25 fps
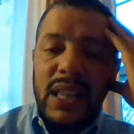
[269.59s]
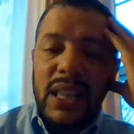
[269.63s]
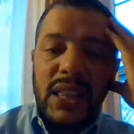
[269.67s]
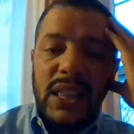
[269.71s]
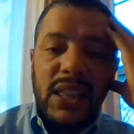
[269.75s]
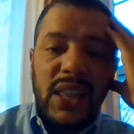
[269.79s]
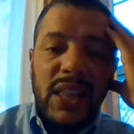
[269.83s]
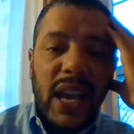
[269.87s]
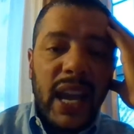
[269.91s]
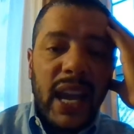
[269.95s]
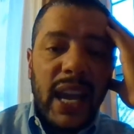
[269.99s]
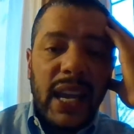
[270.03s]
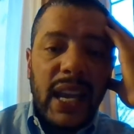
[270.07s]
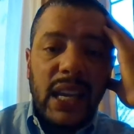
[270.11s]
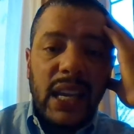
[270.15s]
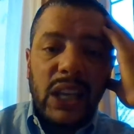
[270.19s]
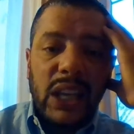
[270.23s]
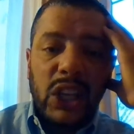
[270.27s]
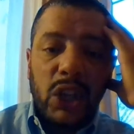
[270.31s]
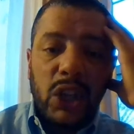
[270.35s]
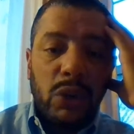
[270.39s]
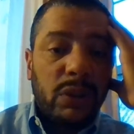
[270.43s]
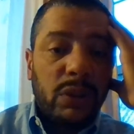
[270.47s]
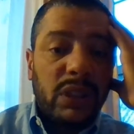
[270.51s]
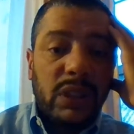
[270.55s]
They
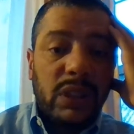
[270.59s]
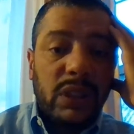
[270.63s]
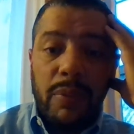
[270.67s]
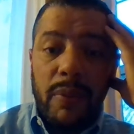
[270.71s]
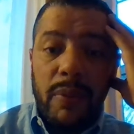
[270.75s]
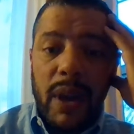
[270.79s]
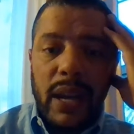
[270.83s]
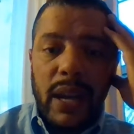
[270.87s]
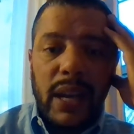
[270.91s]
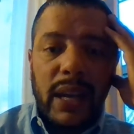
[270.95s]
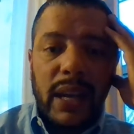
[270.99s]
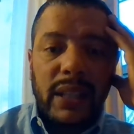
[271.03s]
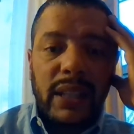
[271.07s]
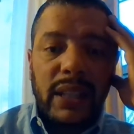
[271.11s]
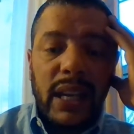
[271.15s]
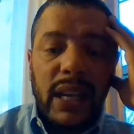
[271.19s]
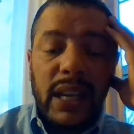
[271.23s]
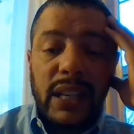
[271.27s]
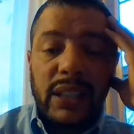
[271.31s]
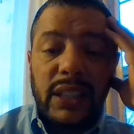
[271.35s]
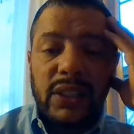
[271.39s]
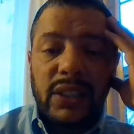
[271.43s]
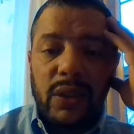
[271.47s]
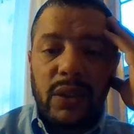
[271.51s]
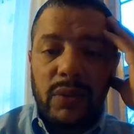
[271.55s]
use the product
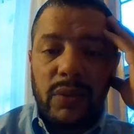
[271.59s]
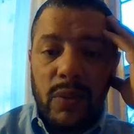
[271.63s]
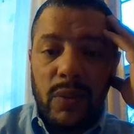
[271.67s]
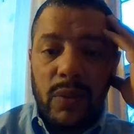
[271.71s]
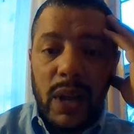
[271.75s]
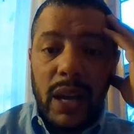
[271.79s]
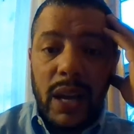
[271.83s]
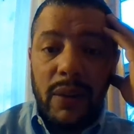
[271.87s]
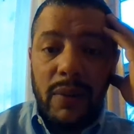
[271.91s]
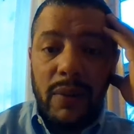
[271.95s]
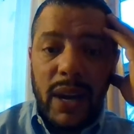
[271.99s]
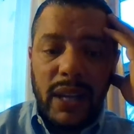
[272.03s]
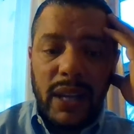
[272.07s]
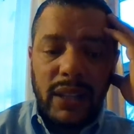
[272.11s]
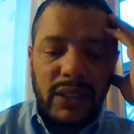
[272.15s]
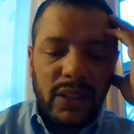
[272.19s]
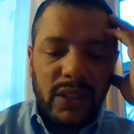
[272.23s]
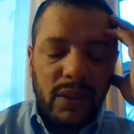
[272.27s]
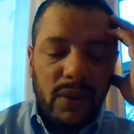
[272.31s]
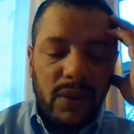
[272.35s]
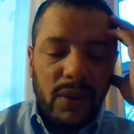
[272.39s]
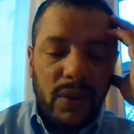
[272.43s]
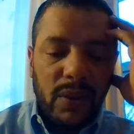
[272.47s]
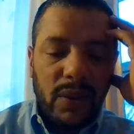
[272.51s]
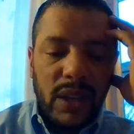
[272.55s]
in a certain way, right?
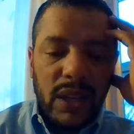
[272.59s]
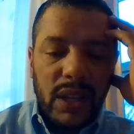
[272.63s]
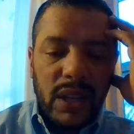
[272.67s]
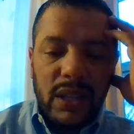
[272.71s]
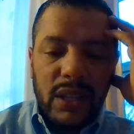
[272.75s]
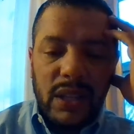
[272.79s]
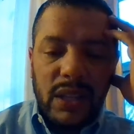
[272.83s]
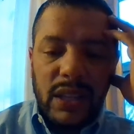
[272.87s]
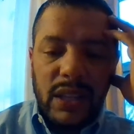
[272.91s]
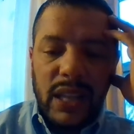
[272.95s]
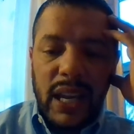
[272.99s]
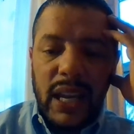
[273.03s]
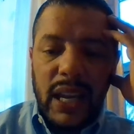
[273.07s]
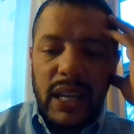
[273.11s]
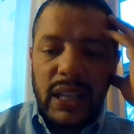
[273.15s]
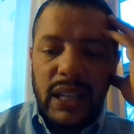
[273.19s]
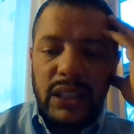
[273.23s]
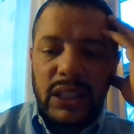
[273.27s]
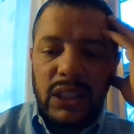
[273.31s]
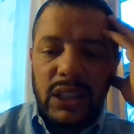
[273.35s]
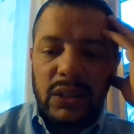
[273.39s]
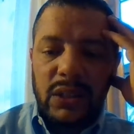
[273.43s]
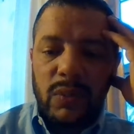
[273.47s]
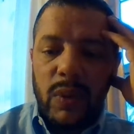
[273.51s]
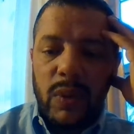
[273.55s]
So they
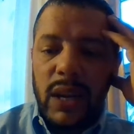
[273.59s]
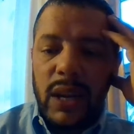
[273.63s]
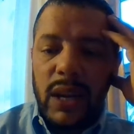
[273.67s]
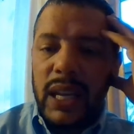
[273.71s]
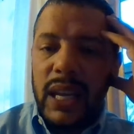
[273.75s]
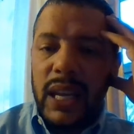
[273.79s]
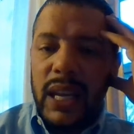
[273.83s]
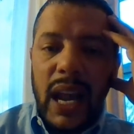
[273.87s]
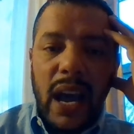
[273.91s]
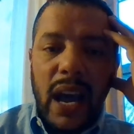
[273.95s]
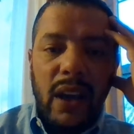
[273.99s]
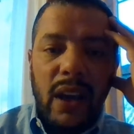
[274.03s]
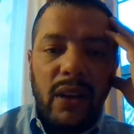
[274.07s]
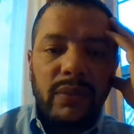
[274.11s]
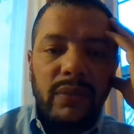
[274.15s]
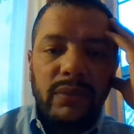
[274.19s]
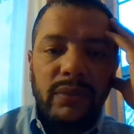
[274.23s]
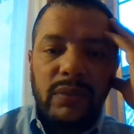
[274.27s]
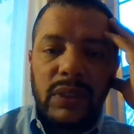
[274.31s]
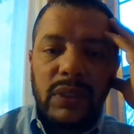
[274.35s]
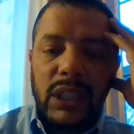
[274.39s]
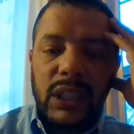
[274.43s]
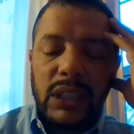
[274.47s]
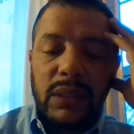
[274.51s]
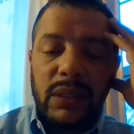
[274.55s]
just want to get out
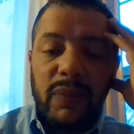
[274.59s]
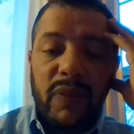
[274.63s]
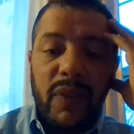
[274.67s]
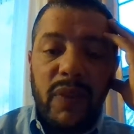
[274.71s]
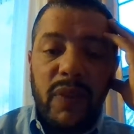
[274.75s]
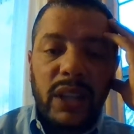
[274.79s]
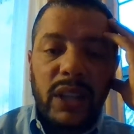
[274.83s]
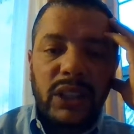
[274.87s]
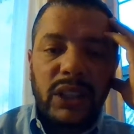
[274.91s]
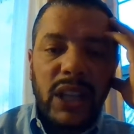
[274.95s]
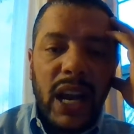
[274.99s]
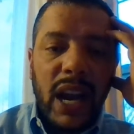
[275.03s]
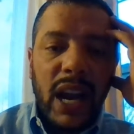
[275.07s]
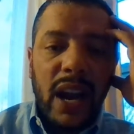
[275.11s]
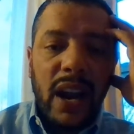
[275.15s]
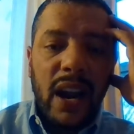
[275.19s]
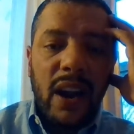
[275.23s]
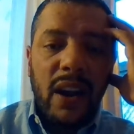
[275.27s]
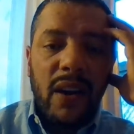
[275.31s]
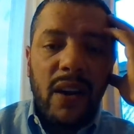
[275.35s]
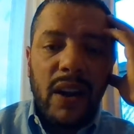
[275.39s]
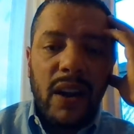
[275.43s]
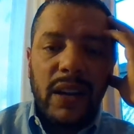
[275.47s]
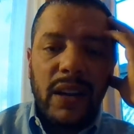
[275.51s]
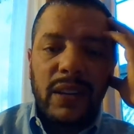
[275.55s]
and get some fresh
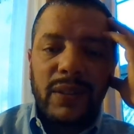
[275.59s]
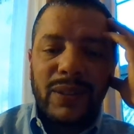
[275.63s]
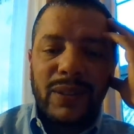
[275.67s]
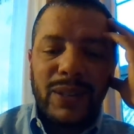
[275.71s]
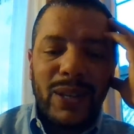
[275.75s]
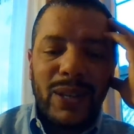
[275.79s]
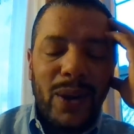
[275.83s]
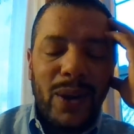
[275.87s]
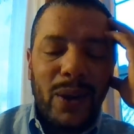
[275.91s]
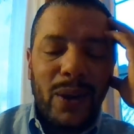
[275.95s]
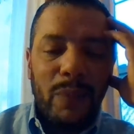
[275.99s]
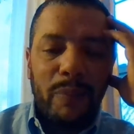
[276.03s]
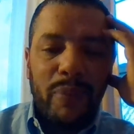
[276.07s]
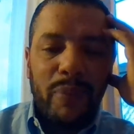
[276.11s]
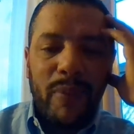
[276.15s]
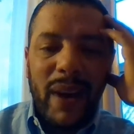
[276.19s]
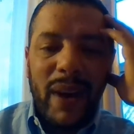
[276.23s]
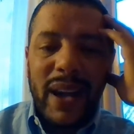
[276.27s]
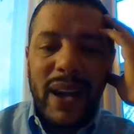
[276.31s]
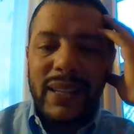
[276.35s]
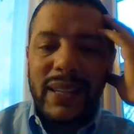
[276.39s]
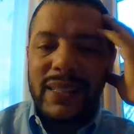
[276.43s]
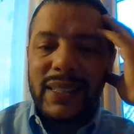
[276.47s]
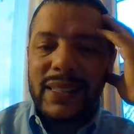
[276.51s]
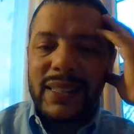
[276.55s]
air, and
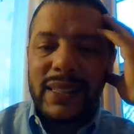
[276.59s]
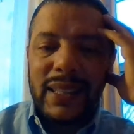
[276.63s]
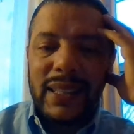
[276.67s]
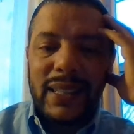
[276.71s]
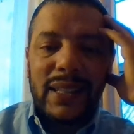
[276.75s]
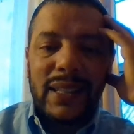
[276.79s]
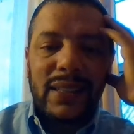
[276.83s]
price